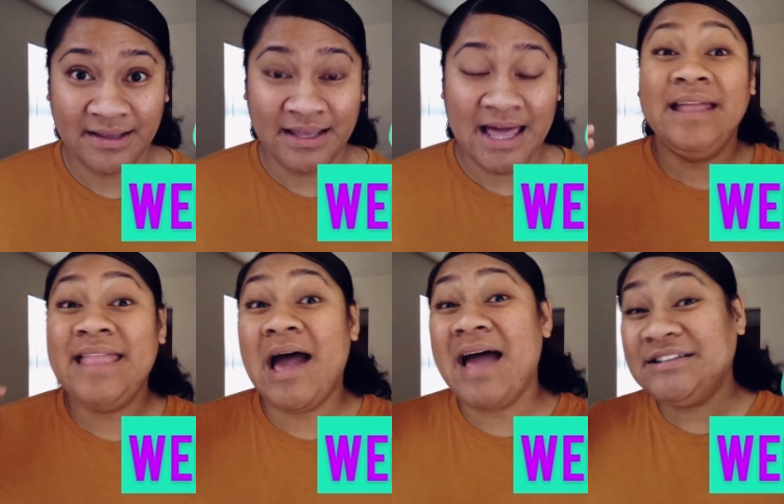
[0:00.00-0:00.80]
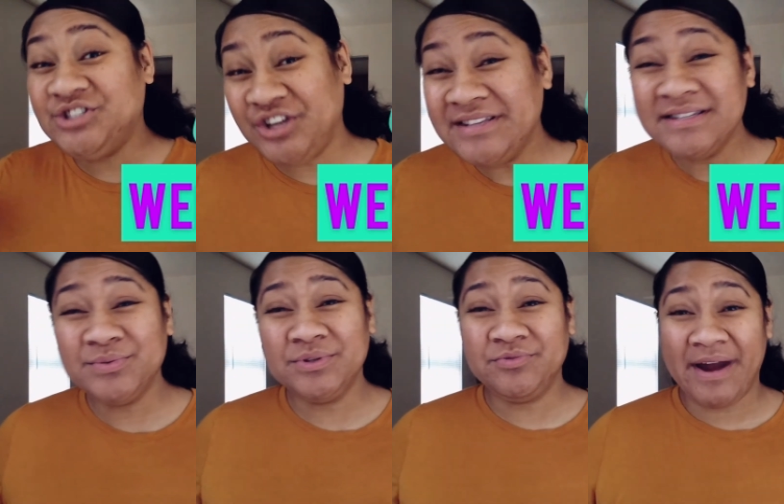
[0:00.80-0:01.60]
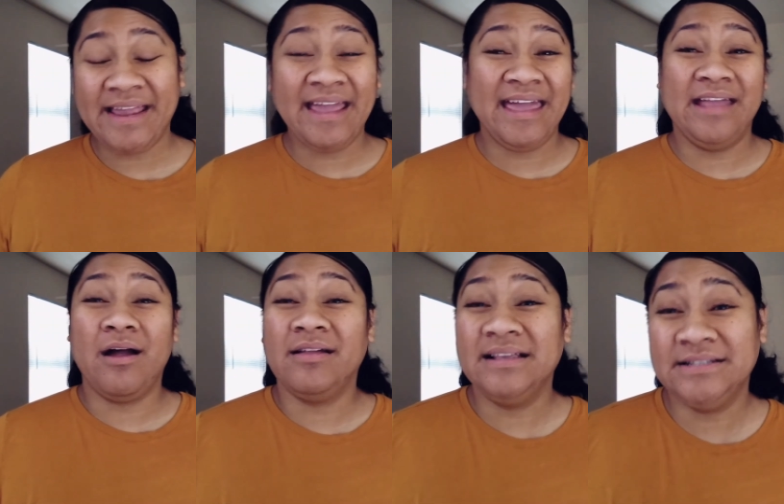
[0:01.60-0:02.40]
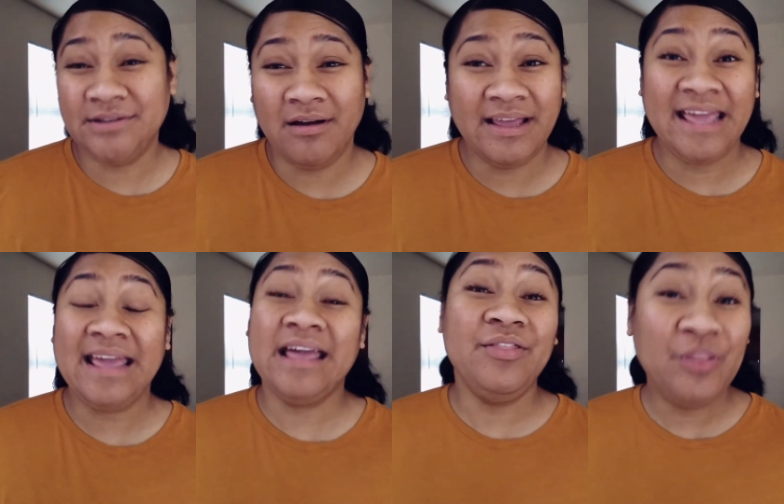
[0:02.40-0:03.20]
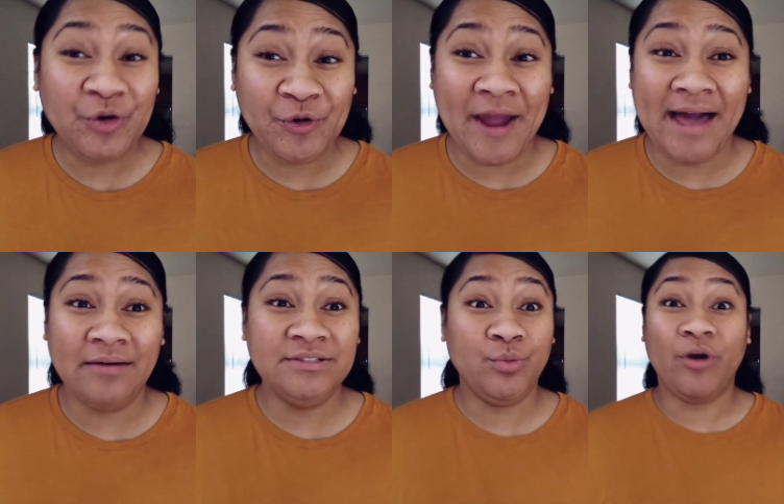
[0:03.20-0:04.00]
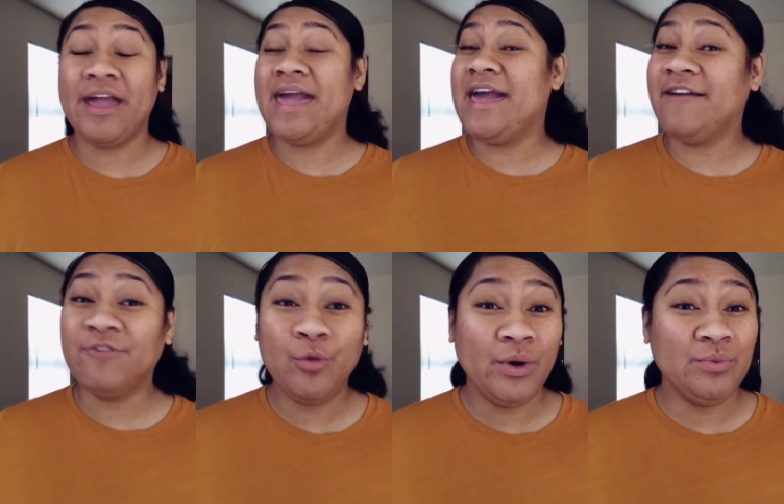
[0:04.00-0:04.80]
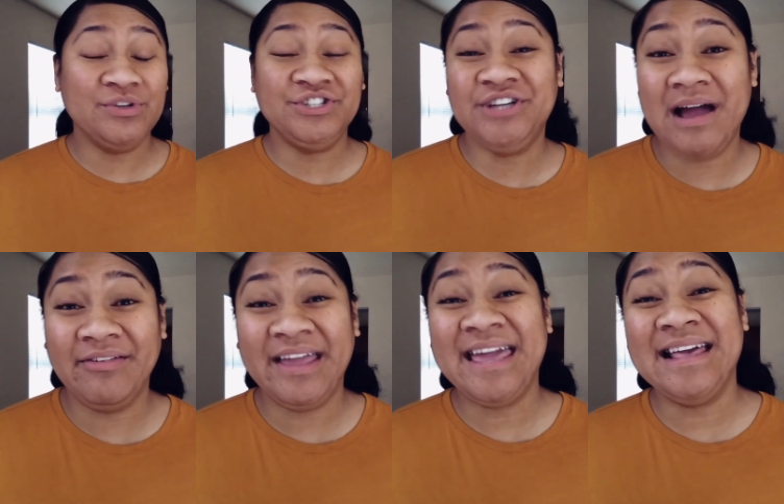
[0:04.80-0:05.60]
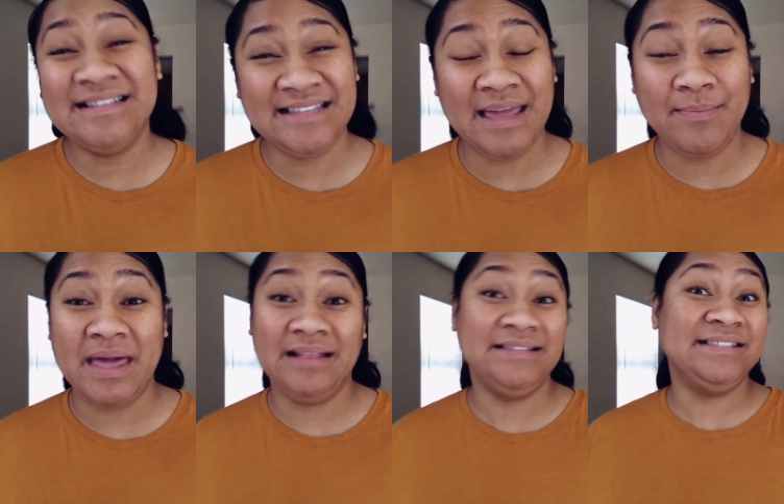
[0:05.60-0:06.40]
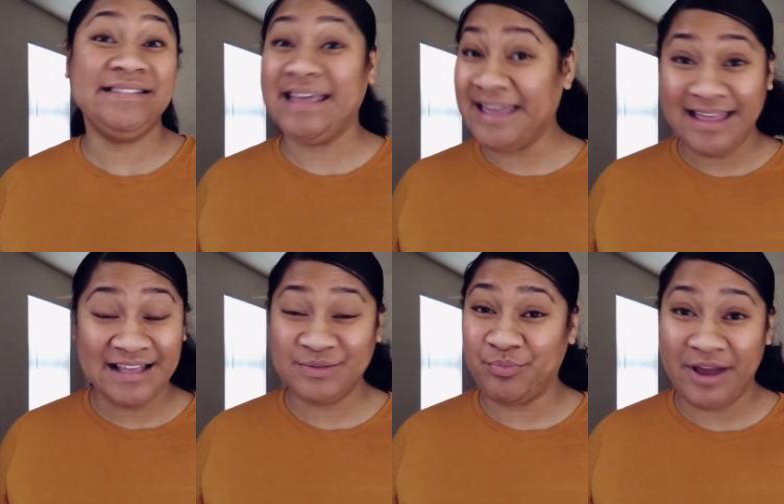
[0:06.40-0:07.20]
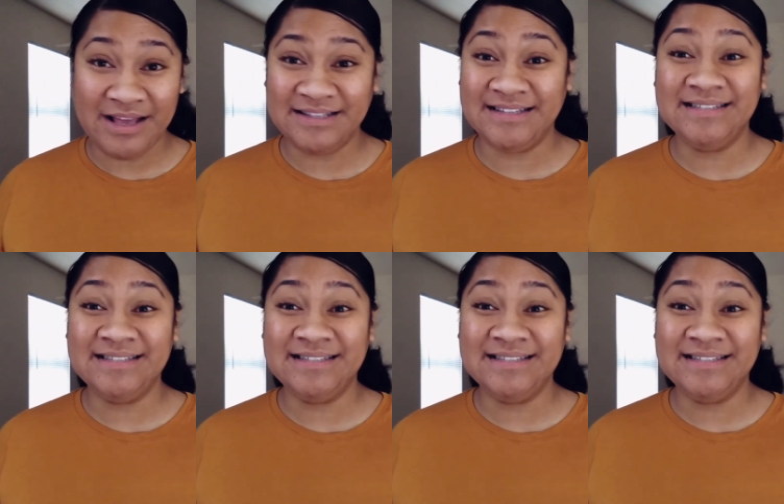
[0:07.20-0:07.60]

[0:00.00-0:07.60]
Now, as Jesus was riding in on his donkey in the crowds where everyone was shouting his name and singing his praises,